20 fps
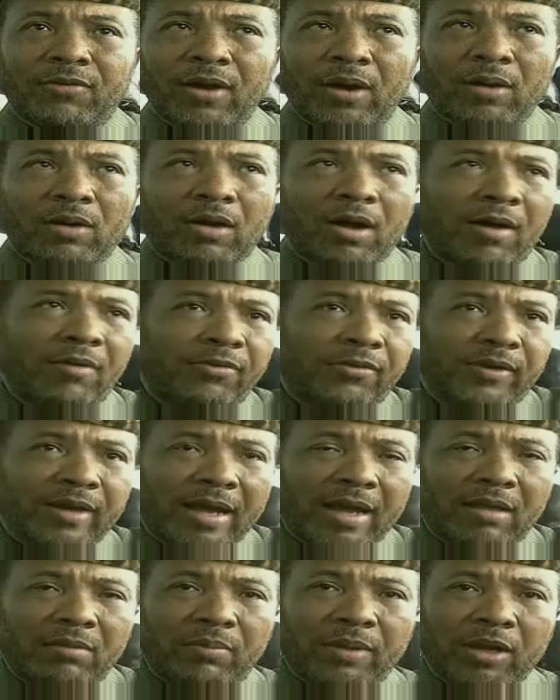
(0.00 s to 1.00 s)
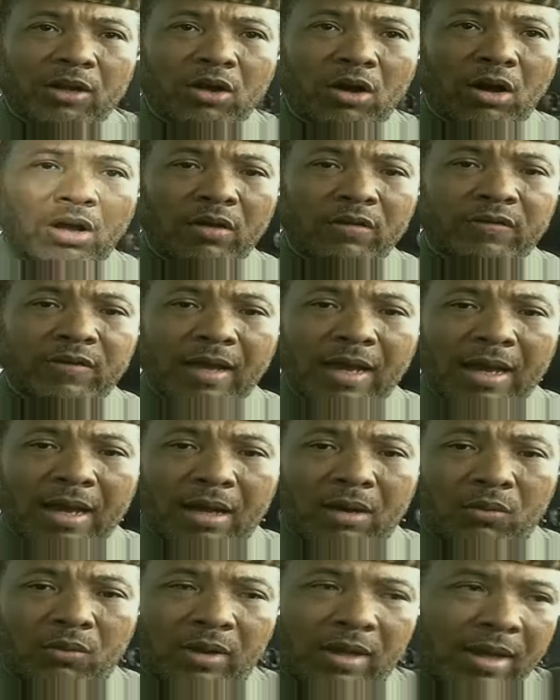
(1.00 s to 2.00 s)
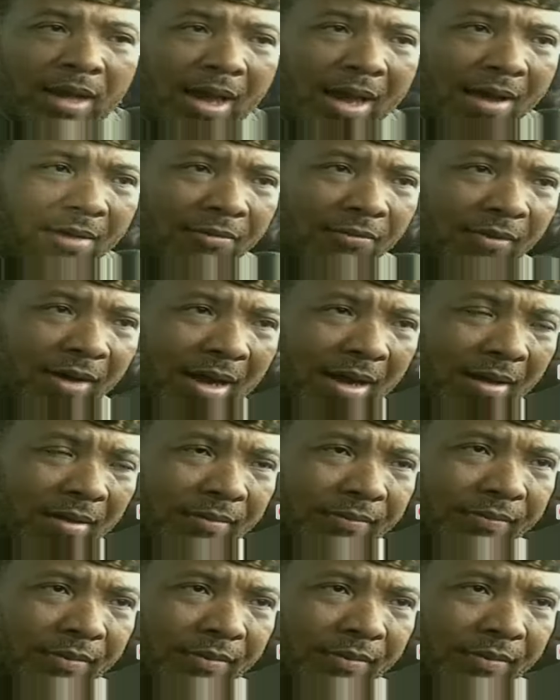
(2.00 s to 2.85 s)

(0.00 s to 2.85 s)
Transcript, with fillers: the first former head of state to be indicted,